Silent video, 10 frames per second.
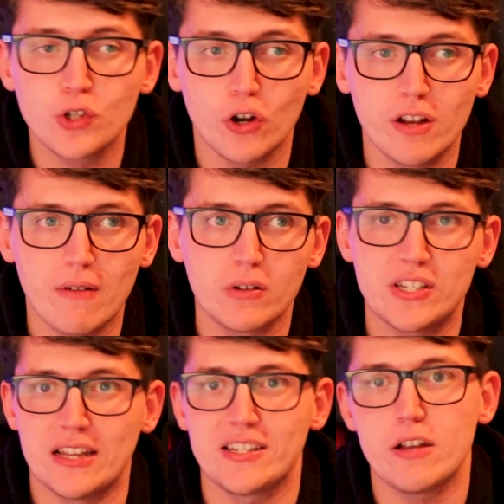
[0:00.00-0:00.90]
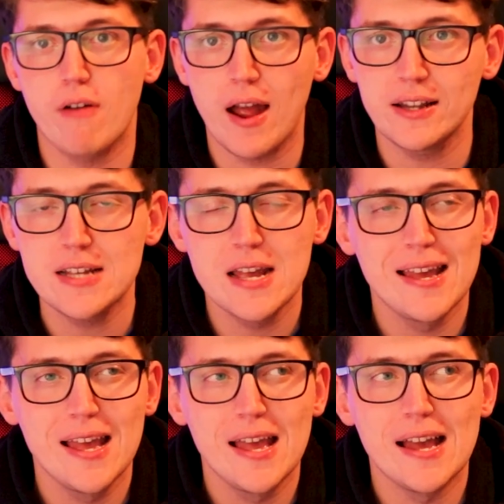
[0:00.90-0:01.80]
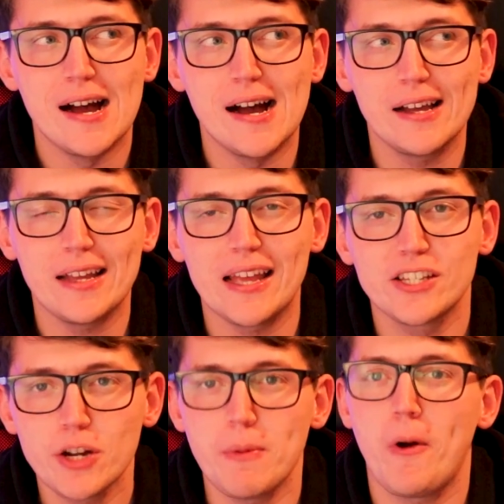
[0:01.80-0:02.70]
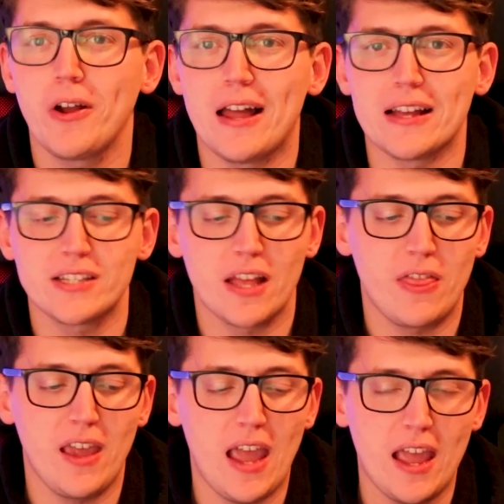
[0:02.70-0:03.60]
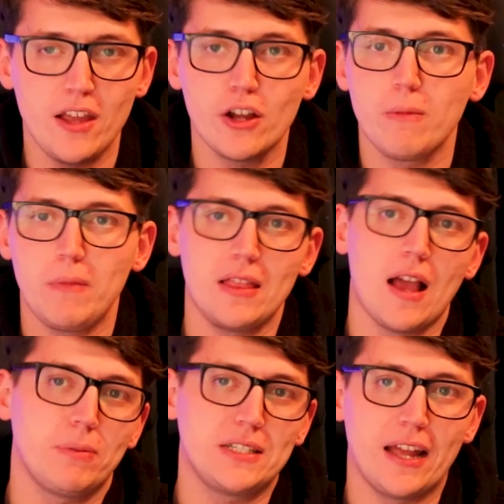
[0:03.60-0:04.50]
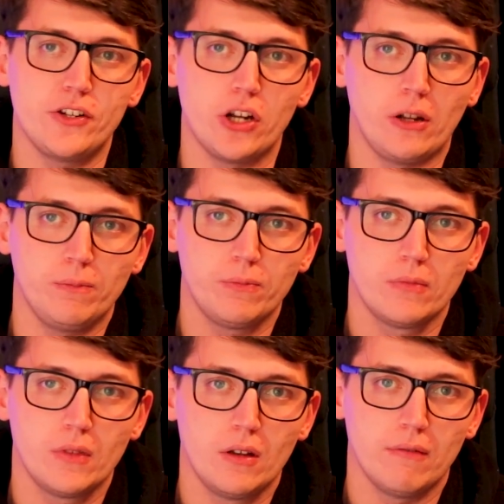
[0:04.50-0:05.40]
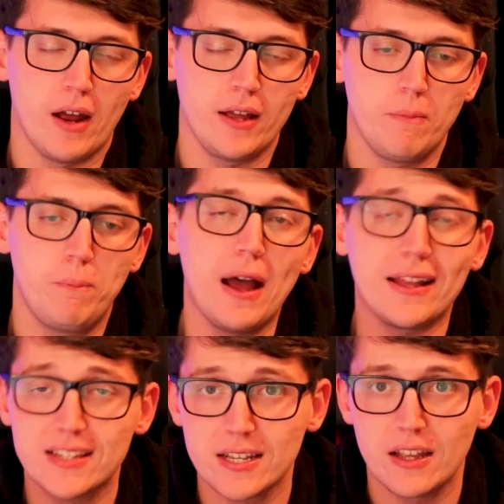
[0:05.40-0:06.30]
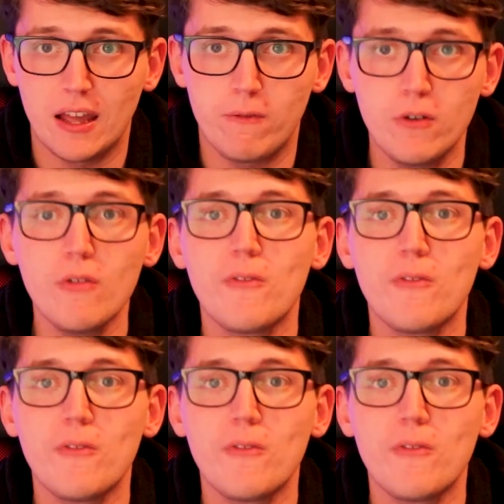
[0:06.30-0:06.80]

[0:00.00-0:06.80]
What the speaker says: is only around 60 grand, it's going to be pointless. They ain't going to meet that potential, right? But if you